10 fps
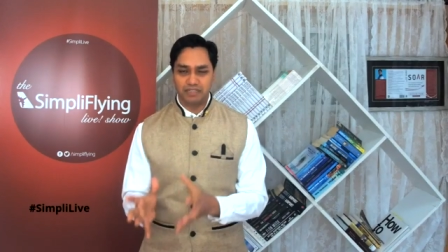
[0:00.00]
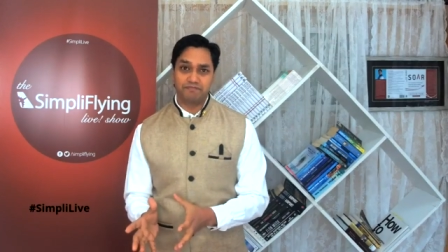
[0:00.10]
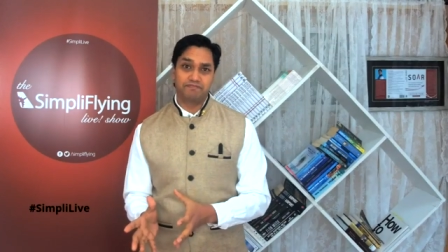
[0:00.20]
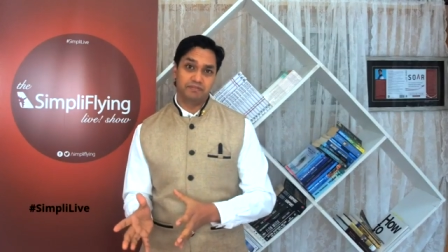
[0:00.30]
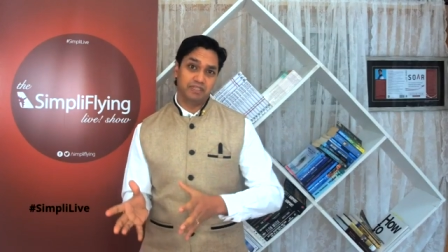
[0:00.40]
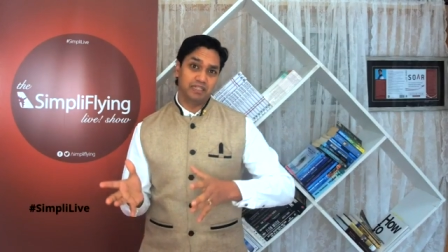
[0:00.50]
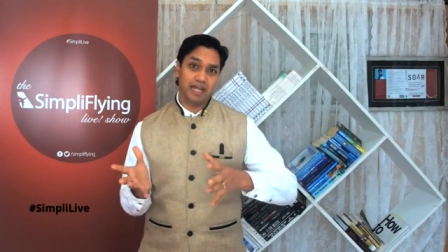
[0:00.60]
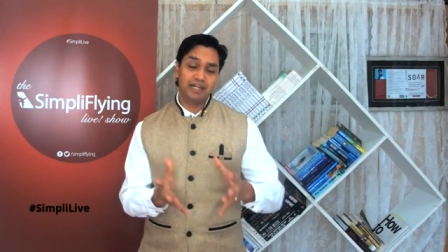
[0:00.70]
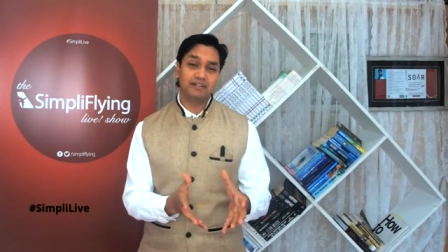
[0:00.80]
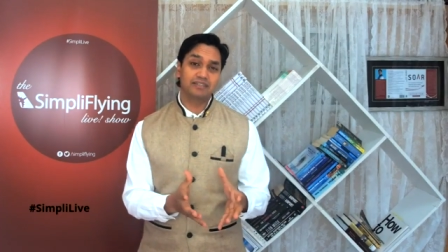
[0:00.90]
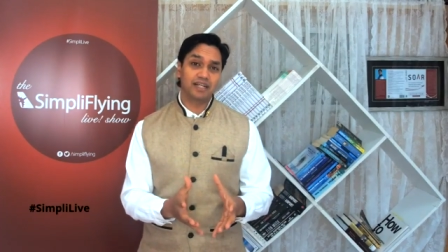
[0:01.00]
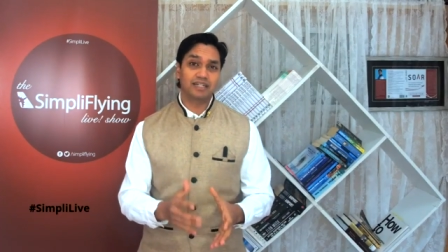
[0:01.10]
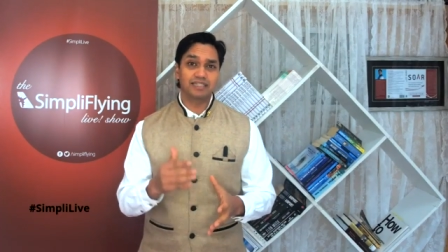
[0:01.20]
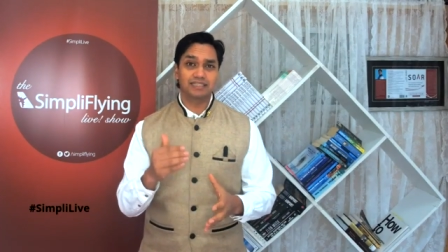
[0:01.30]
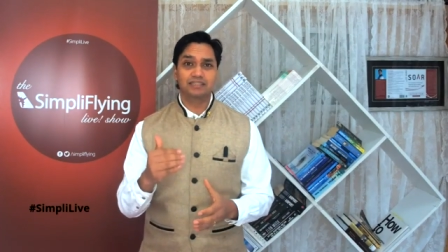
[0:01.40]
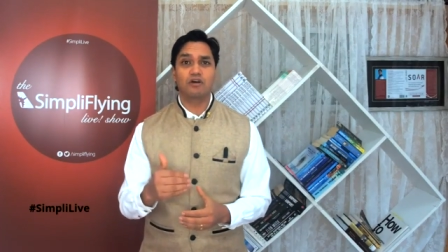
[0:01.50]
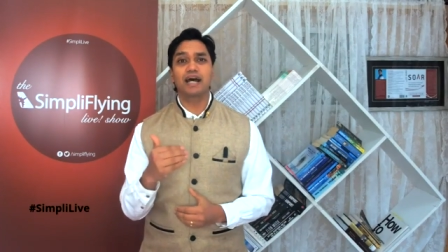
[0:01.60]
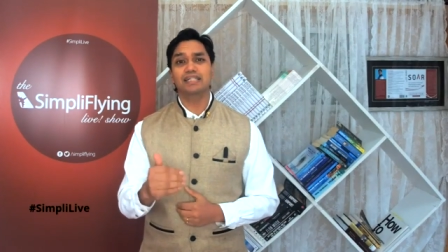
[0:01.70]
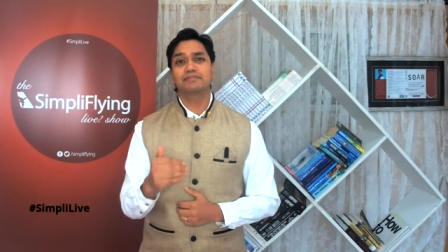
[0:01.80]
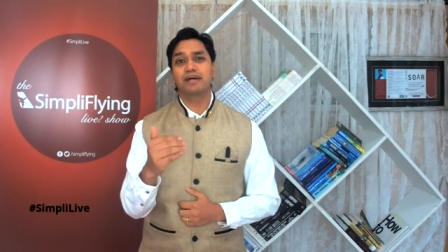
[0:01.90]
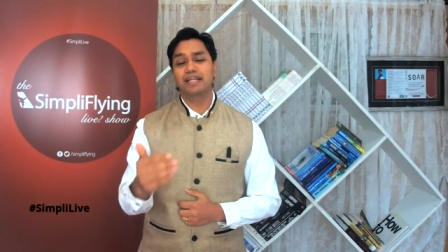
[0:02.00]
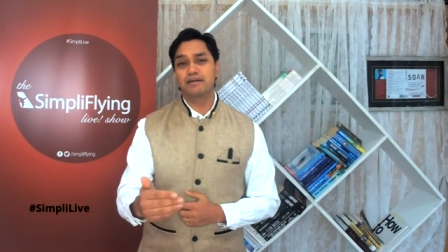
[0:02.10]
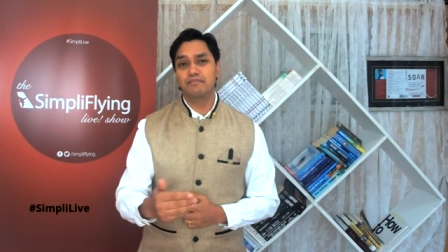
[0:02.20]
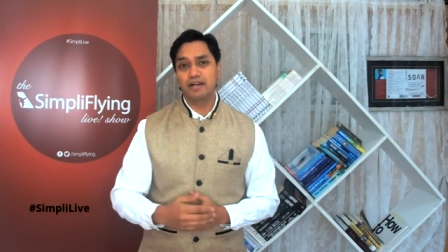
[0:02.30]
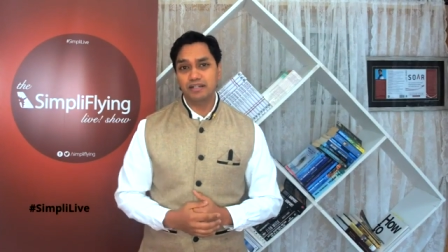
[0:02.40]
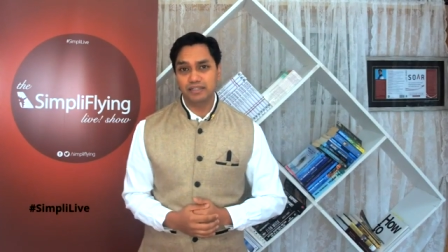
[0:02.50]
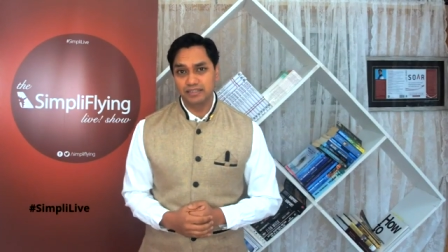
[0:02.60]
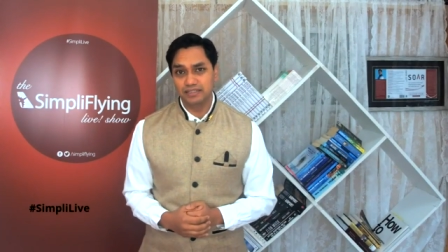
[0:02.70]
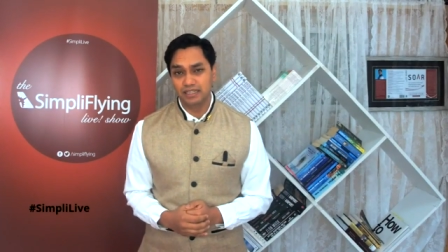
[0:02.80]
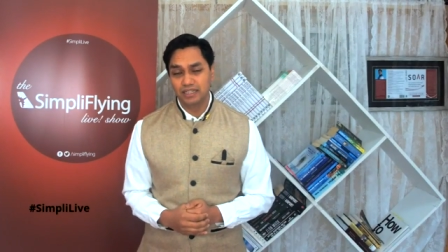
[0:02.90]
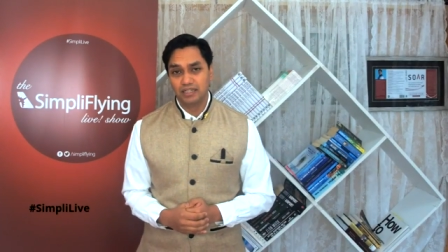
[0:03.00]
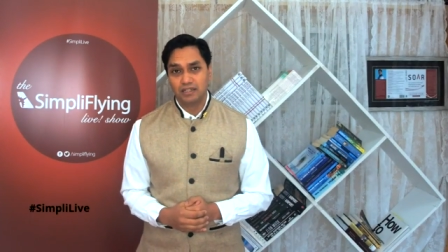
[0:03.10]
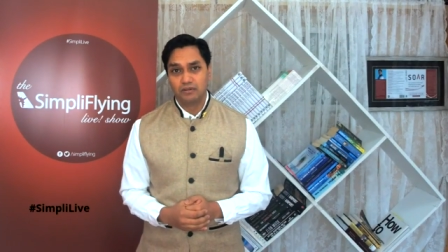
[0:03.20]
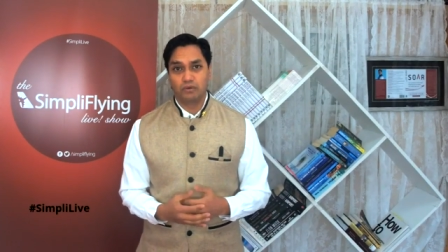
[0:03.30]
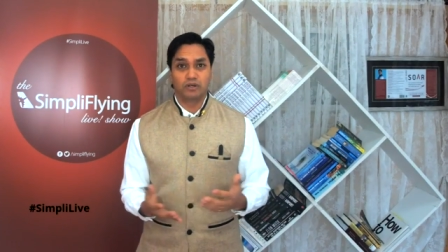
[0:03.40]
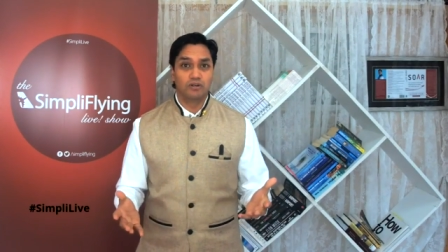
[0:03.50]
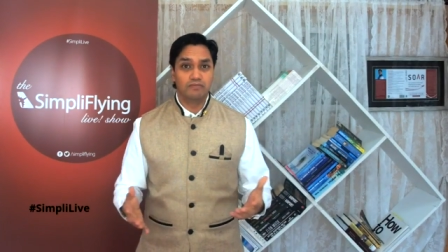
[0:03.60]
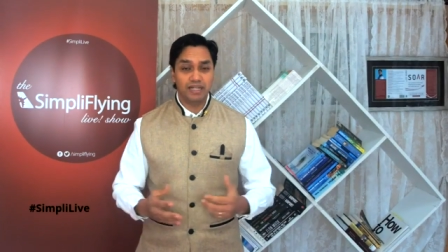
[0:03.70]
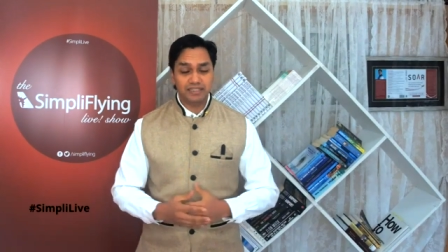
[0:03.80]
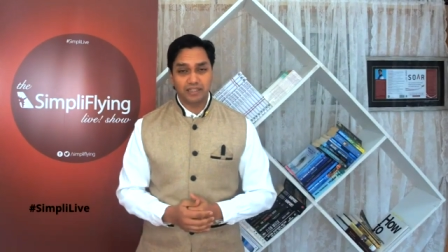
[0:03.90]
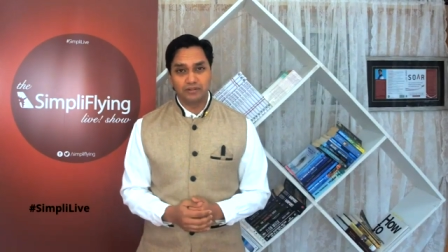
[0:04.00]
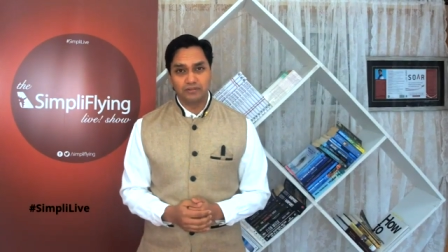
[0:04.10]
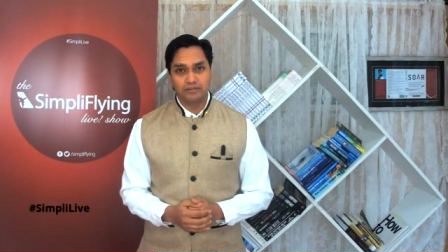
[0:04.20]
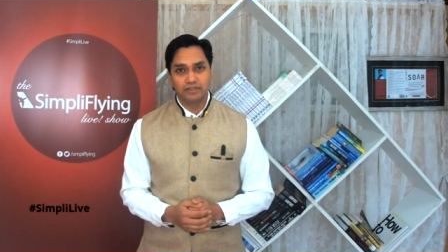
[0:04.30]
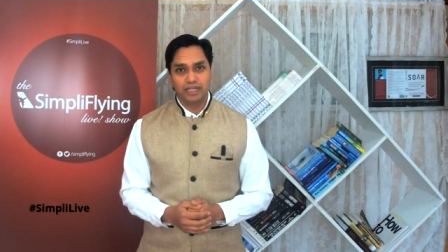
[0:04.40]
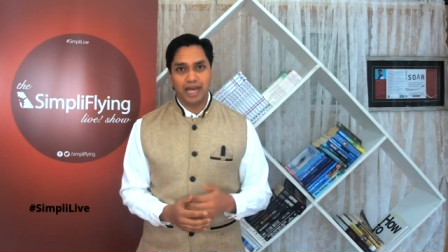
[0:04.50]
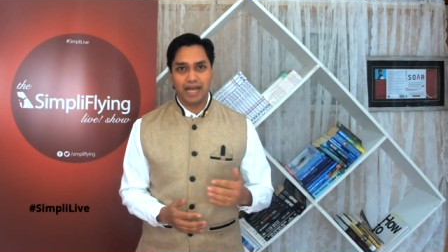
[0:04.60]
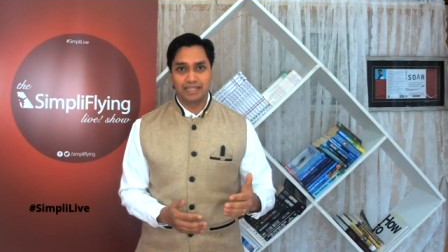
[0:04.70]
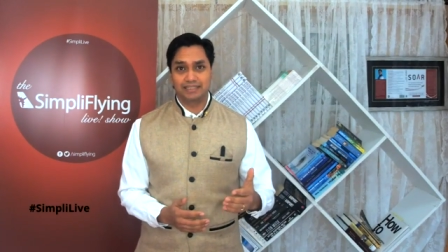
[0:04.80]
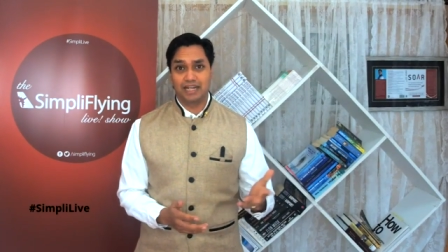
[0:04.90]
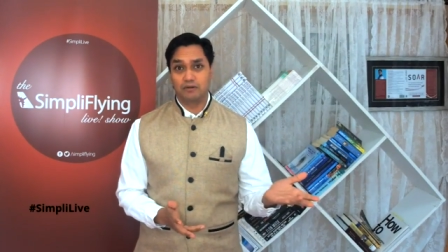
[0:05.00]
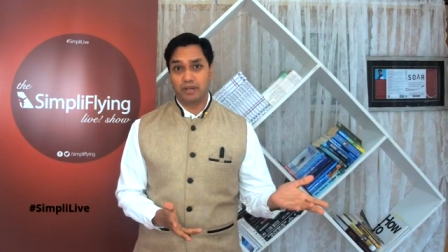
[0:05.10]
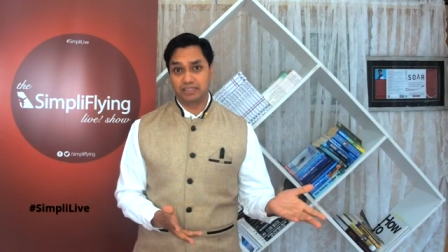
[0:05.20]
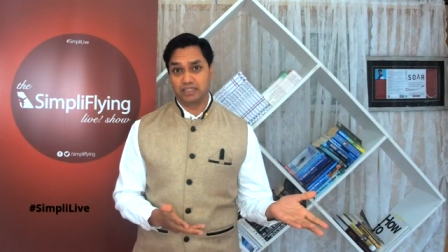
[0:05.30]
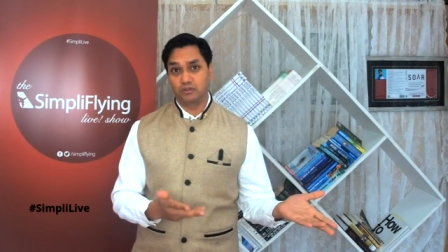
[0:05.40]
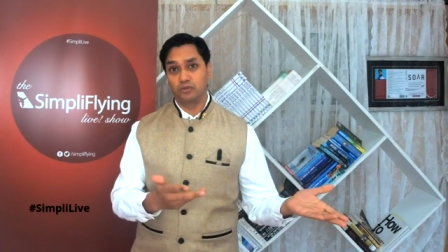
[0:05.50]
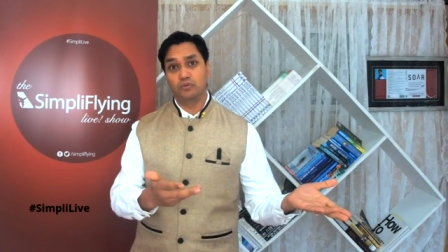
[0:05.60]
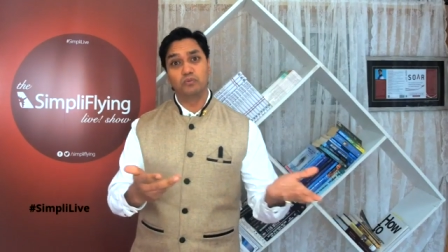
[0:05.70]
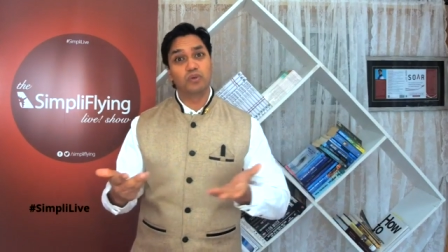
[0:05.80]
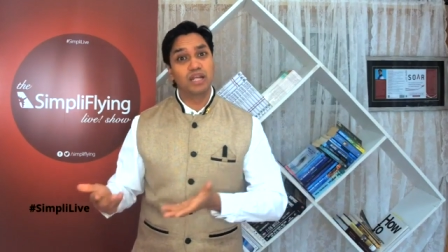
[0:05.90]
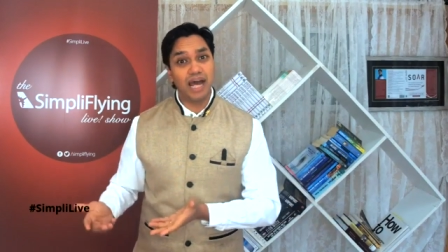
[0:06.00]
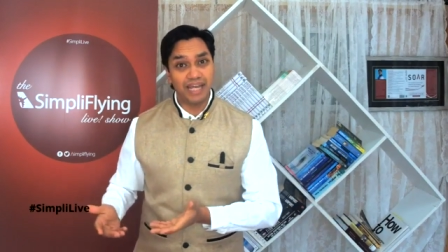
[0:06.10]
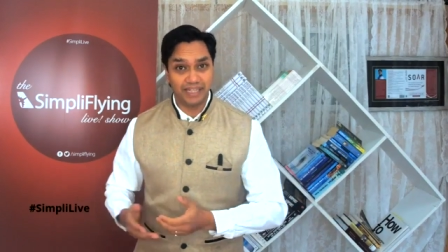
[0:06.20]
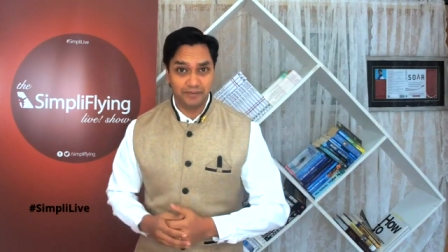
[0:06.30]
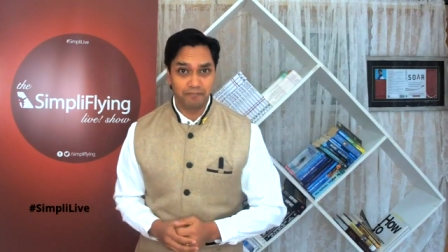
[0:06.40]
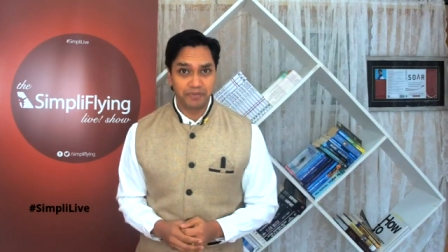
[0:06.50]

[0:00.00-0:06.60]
The end result is not as many Americans want to go to Mexico as Aeromexico would like.